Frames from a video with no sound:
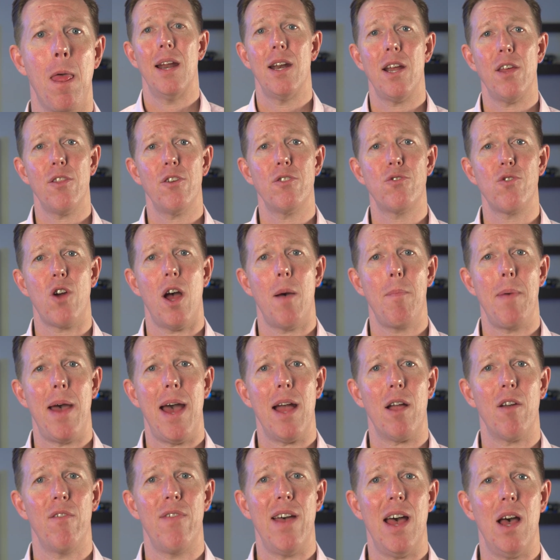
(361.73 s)
Another
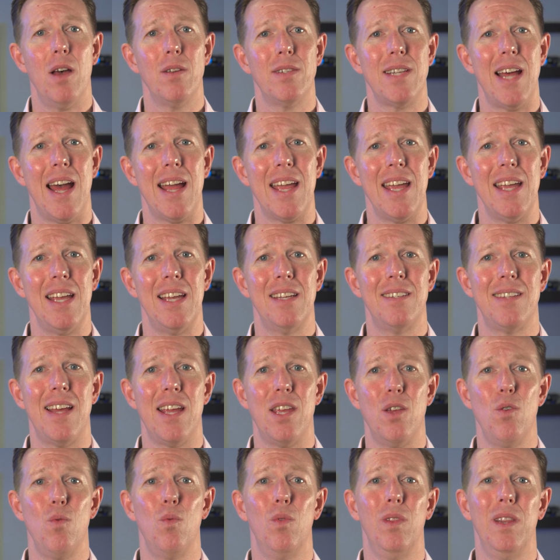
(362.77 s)
drawback of house hacking is
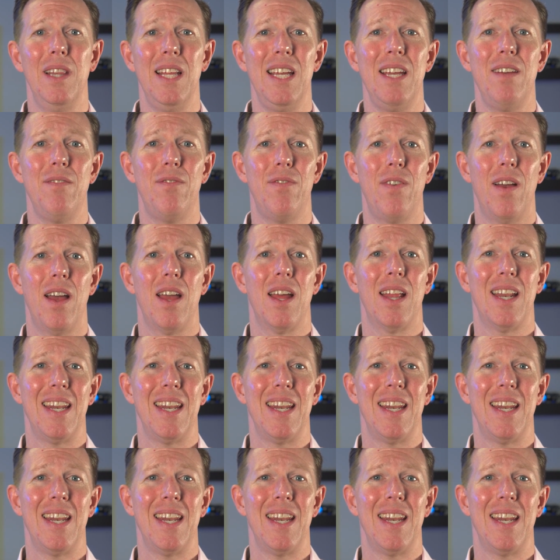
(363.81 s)
that you live